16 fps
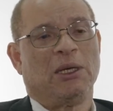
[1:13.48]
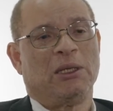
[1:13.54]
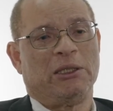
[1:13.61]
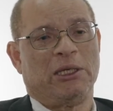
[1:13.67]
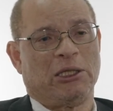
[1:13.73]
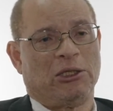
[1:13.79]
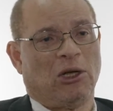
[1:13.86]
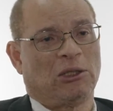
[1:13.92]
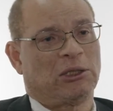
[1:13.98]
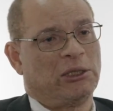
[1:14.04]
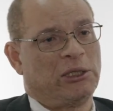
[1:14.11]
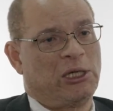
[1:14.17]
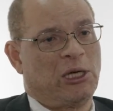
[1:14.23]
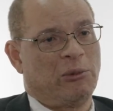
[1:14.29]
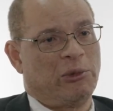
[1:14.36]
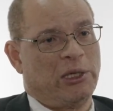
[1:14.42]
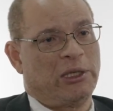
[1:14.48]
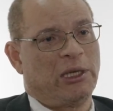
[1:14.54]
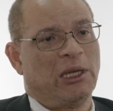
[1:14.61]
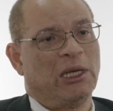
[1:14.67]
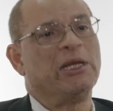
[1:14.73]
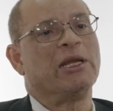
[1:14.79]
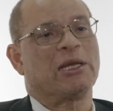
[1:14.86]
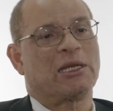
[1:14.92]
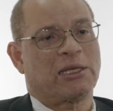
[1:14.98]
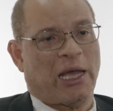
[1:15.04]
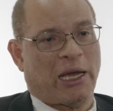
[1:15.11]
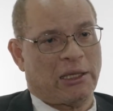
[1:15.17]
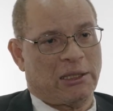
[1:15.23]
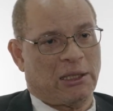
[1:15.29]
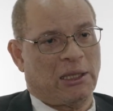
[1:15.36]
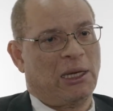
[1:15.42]
adult and community learning
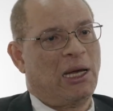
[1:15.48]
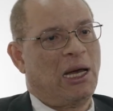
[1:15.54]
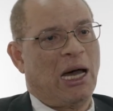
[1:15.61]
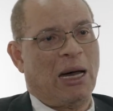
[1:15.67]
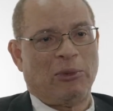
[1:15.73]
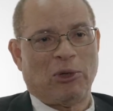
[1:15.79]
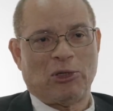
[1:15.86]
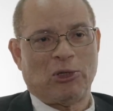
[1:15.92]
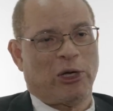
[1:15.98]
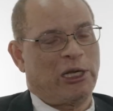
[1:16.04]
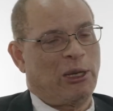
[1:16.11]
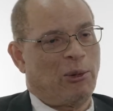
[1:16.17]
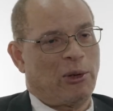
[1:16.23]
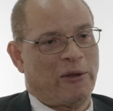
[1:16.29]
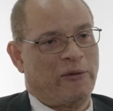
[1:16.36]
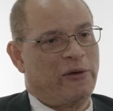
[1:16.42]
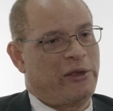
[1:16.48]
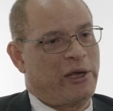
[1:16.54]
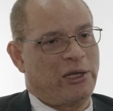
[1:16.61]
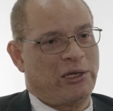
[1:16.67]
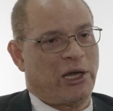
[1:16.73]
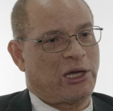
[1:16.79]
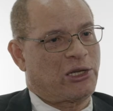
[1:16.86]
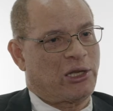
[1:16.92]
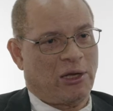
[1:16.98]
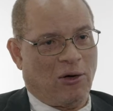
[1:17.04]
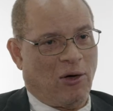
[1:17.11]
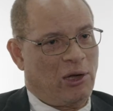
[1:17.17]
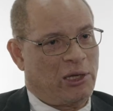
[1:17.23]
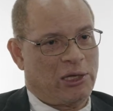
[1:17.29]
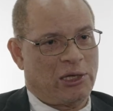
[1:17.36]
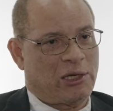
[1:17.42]
sector. I'm not talking about further education
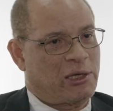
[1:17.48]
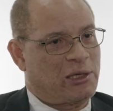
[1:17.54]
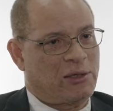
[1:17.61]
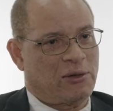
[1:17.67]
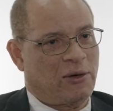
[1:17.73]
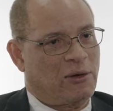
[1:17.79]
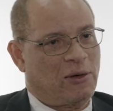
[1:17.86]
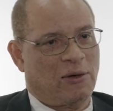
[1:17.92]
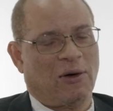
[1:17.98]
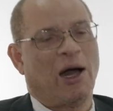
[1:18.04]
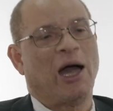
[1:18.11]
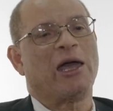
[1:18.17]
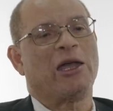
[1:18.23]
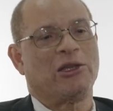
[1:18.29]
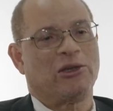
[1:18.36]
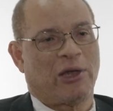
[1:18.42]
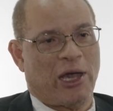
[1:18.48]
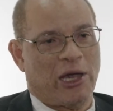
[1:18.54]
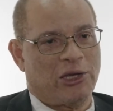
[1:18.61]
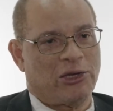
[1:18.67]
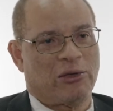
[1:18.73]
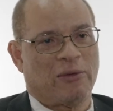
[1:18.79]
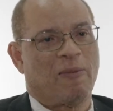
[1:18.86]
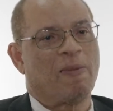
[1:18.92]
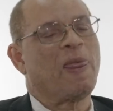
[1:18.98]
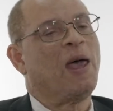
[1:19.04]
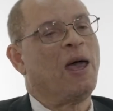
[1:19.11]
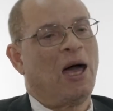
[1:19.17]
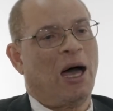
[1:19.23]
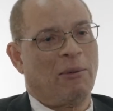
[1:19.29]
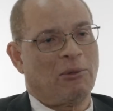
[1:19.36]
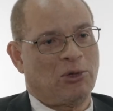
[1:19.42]
colleges or higher education.
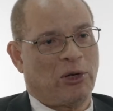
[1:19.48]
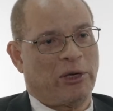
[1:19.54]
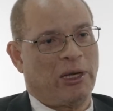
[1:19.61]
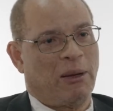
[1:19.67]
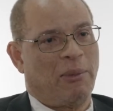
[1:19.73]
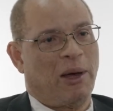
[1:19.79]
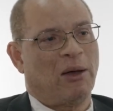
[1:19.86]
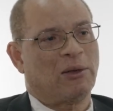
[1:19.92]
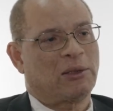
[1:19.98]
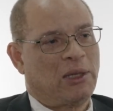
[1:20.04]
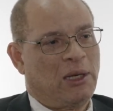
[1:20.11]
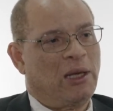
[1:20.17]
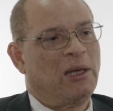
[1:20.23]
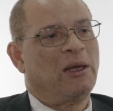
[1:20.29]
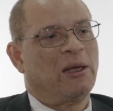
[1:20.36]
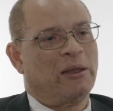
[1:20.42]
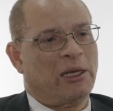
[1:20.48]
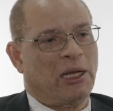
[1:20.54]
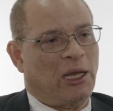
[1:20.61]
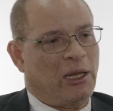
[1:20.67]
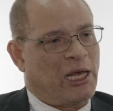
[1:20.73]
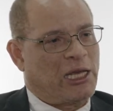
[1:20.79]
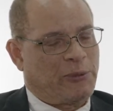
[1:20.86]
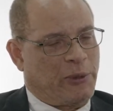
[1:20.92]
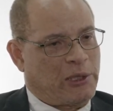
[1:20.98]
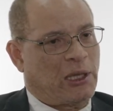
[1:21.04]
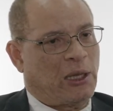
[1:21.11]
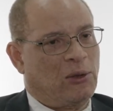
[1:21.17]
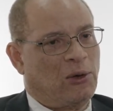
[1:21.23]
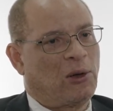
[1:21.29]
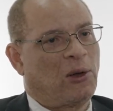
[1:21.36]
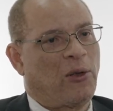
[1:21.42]
I'm talking about especially
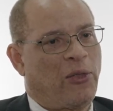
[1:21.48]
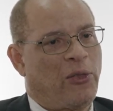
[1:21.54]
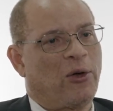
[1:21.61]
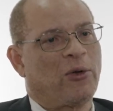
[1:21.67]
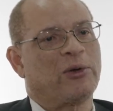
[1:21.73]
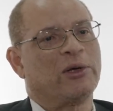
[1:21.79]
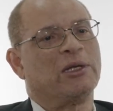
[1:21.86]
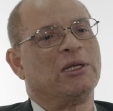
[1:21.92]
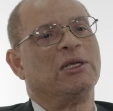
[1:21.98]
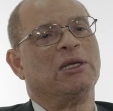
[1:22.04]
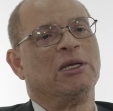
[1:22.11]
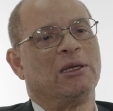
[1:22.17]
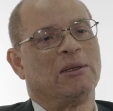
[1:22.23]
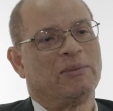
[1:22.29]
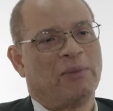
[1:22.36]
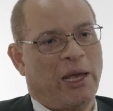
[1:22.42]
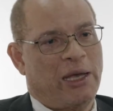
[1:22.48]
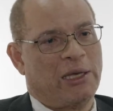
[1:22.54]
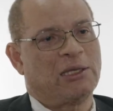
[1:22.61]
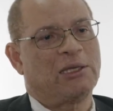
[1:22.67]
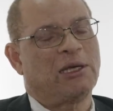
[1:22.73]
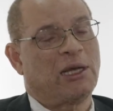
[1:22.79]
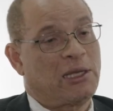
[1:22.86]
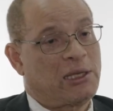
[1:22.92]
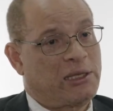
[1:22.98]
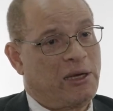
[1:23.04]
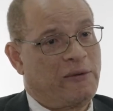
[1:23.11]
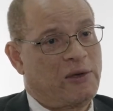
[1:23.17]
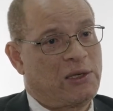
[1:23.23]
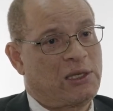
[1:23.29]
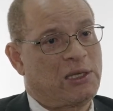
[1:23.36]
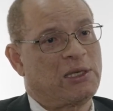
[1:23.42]
local authority ACL
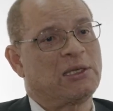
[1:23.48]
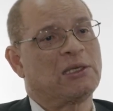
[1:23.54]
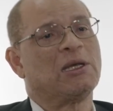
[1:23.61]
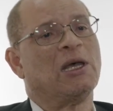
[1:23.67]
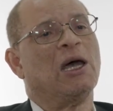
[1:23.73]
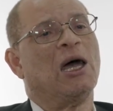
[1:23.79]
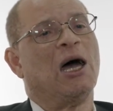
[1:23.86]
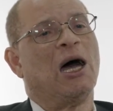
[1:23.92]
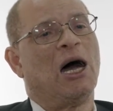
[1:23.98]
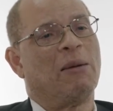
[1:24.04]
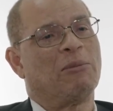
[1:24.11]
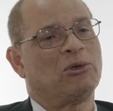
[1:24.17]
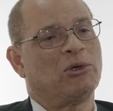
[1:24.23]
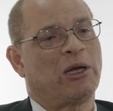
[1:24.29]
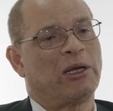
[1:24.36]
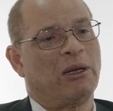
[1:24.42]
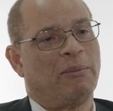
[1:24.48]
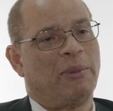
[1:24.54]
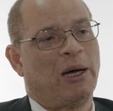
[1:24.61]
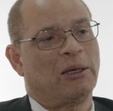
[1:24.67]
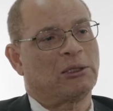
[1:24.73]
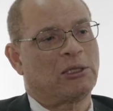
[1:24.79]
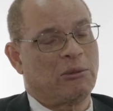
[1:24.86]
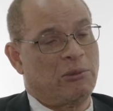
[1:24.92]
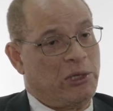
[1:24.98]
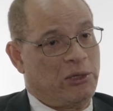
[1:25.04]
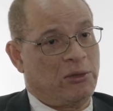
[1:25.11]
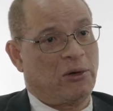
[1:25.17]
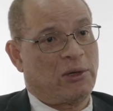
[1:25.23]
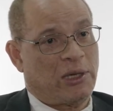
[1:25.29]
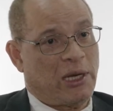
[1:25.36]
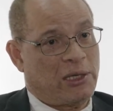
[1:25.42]
services. I'm talking about community
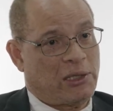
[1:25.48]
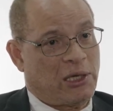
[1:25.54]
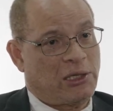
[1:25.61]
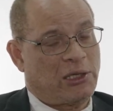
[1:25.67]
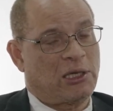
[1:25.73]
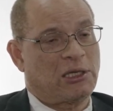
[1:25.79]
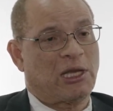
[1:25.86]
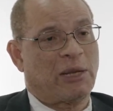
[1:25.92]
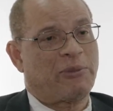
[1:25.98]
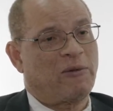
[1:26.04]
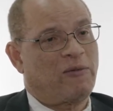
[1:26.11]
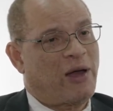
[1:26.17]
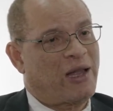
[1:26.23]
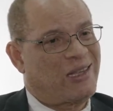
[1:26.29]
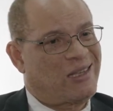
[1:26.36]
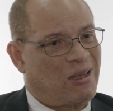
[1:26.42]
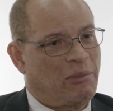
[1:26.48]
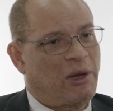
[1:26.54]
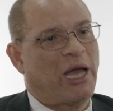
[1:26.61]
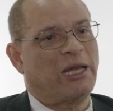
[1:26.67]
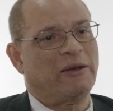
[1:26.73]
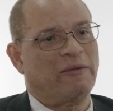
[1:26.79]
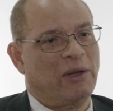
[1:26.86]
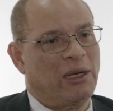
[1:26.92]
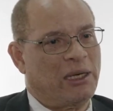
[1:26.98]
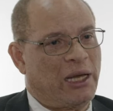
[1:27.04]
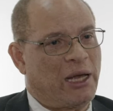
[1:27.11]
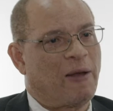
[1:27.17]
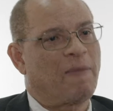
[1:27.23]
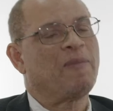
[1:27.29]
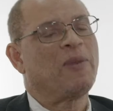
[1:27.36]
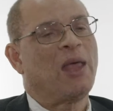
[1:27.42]
organizations that provide some kind of
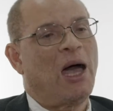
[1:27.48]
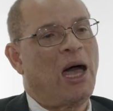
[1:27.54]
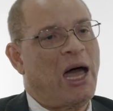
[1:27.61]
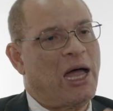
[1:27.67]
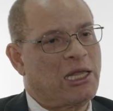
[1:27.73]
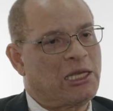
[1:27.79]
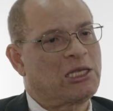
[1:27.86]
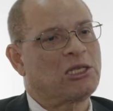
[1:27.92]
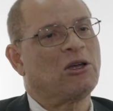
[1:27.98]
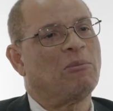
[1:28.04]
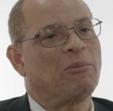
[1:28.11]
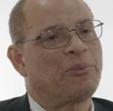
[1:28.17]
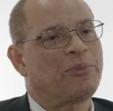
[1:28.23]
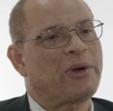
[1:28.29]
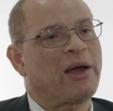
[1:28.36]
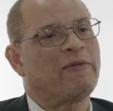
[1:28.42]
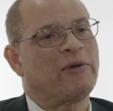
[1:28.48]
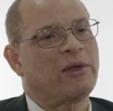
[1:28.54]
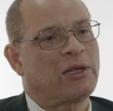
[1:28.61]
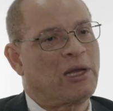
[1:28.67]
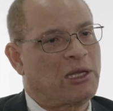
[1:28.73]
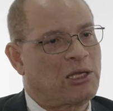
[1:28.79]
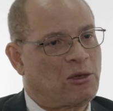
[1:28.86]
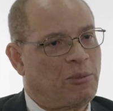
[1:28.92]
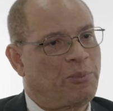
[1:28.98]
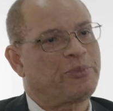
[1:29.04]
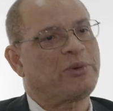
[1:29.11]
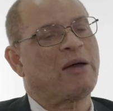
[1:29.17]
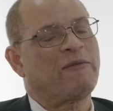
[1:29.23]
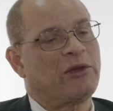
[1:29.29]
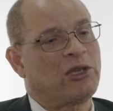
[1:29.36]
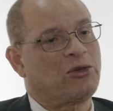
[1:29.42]
learning, and some
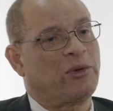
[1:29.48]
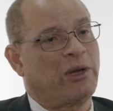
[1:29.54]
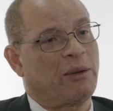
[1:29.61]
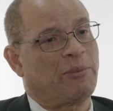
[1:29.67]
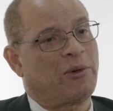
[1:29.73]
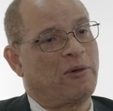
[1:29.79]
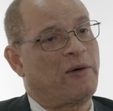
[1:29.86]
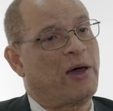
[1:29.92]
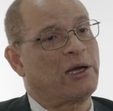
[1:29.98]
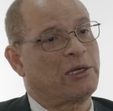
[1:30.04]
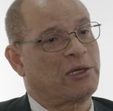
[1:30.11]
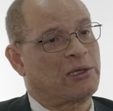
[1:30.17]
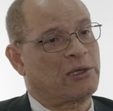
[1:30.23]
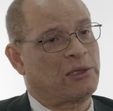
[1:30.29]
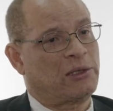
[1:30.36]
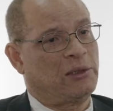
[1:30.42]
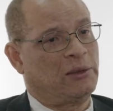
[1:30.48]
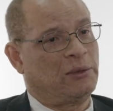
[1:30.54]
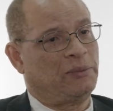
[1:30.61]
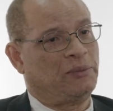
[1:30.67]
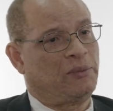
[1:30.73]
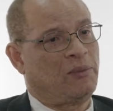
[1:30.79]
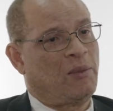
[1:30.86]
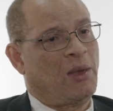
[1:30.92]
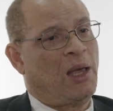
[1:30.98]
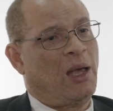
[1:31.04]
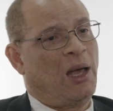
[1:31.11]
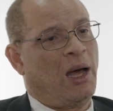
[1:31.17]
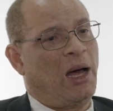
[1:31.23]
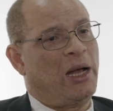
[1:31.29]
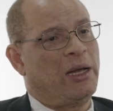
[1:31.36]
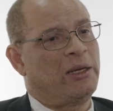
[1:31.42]
private training providers.
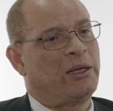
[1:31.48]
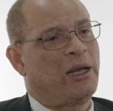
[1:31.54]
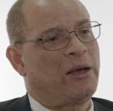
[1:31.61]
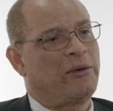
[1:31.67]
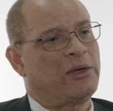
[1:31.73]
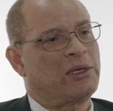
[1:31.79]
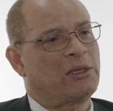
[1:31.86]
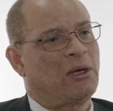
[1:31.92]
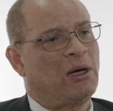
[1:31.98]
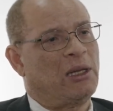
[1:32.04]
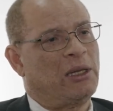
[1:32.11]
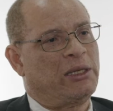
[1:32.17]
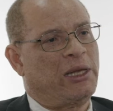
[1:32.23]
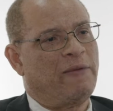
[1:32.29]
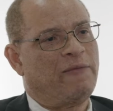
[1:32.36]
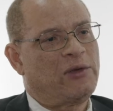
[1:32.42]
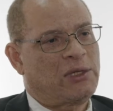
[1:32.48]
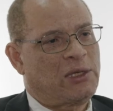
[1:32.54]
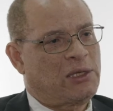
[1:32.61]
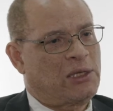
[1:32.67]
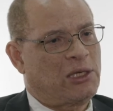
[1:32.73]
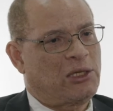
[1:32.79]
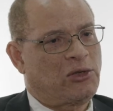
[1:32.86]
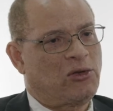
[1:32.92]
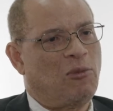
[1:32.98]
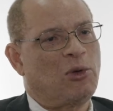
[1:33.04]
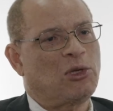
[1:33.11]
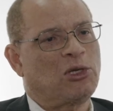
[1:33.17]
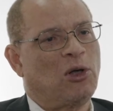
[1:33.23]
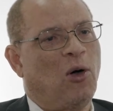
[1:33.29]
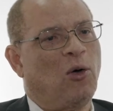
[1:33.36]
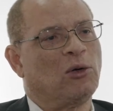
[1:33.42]
And the emphasis is so
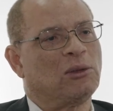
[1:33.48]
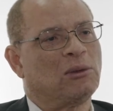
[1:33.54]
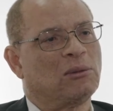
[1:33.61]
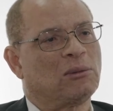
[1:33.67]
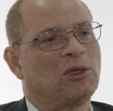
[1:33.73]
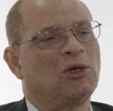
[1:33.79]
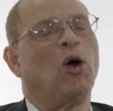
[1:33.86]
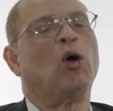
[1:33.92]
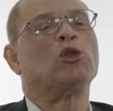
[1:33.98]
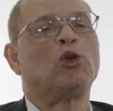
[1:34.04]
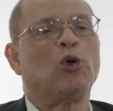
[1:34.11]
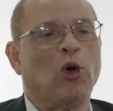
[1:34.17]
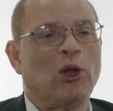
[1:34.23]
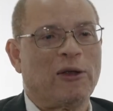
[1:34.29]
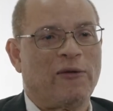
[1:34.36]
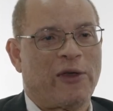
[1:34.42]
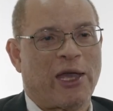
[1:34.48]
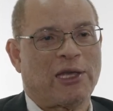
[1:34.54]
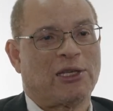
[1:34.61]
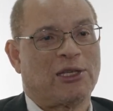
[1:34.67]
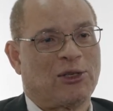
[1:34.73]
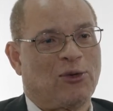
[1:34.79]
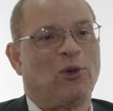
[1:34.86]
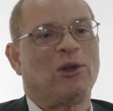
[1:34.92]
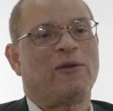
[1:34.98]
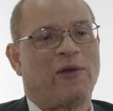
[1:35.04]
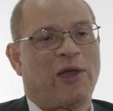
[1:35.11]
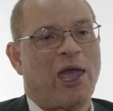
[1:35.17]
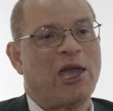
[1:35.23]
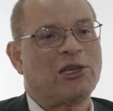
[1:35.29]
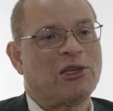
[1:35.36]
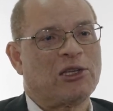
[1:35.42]
much on qualifications,
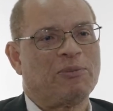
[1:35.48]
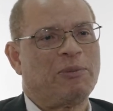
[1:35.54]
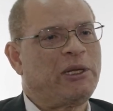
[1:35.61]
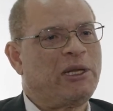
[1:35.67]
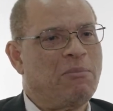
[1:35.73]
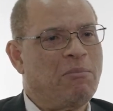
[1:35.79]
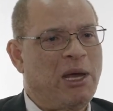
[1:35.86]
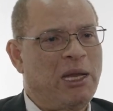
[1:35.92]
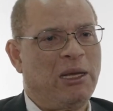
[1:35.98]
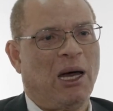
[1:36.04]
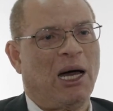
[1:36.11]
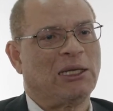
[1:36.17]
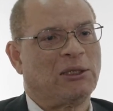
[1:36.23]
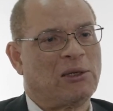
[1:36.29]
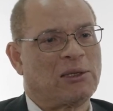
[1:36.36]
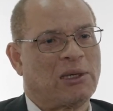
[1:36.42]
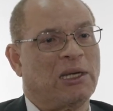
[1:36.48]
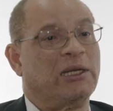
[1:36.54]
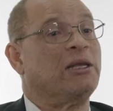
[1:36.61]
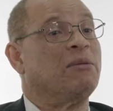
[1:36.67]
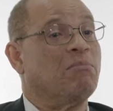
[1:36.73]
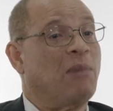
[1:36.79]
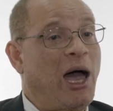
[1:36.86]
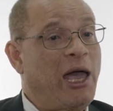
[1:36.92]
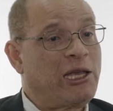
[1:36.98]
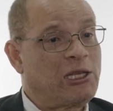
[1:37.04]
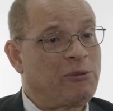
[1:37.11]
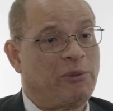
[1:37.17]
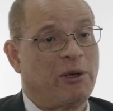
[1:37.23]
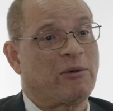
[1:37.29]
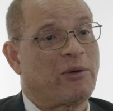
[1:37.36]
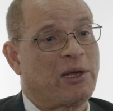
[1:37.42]
but there are many adults, and in my
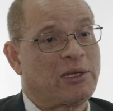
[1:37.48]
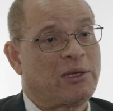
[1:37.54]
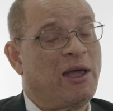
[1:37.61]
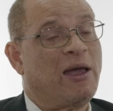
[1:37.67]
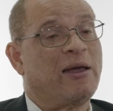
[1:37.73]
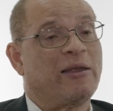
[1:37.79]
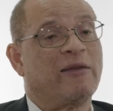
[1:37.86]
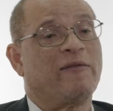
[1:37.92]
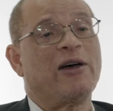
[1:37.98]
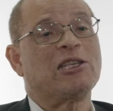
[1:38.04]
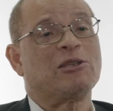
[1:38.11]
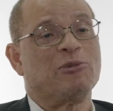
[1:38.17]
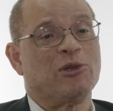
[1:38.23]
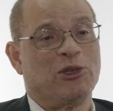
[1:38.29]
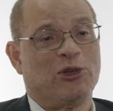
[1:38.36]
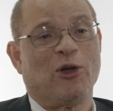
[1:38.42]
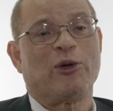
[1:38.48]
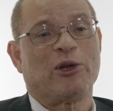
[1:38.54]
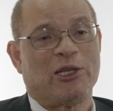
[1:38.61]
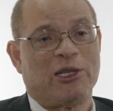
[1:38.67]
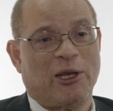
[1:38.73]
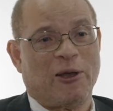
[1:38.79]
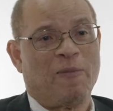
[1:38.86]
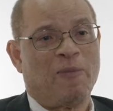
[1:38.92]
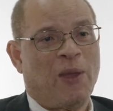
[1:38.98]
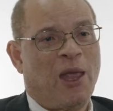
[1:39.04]
experience, the vast majority,